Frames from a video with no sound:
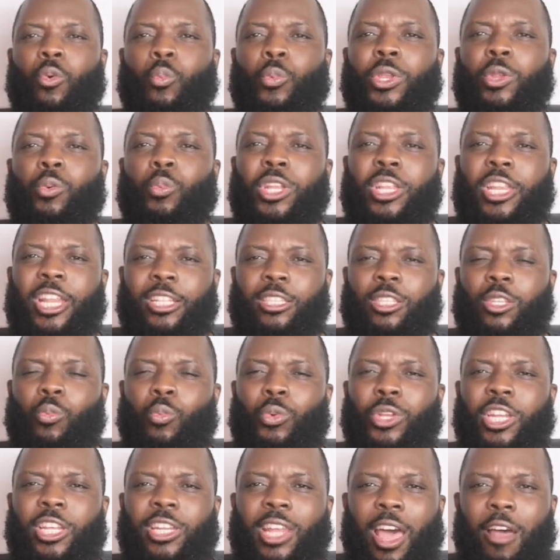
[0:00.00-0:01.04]
We
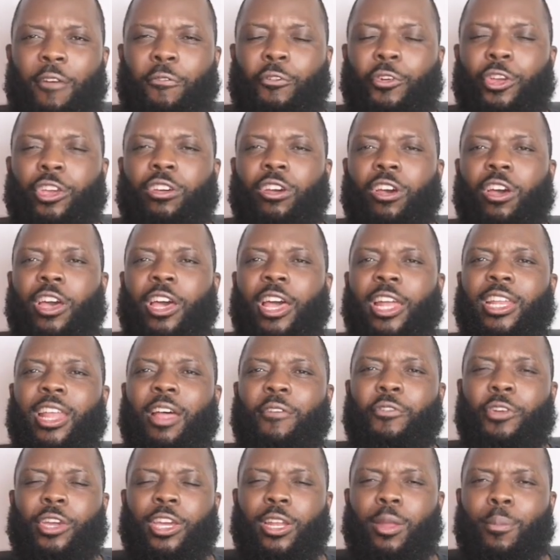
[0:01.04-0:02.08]
need Africa and
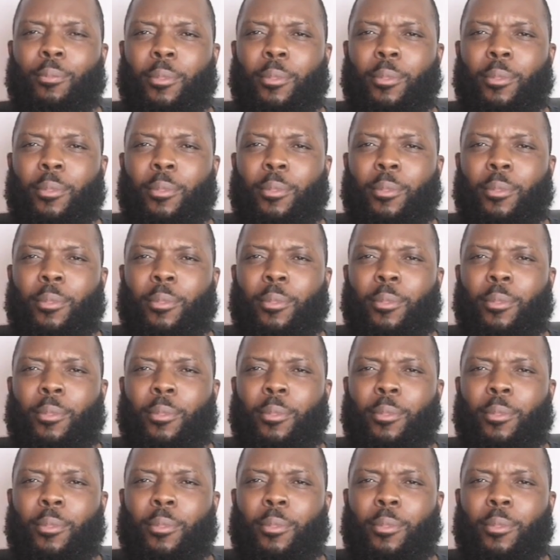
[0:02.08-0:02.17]
African